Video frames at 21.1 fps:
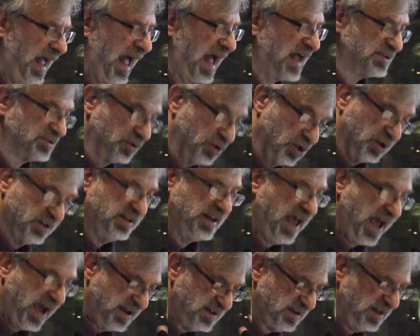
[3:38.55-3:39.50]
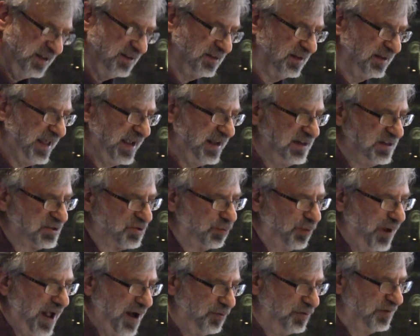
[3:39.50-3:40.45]
as looked at in the latest
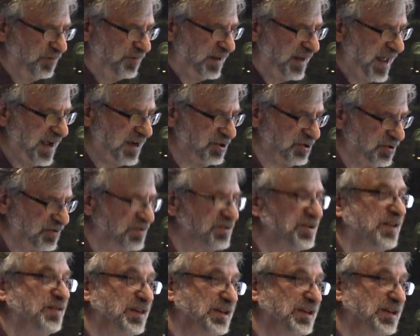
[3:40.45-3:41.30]
round of elections?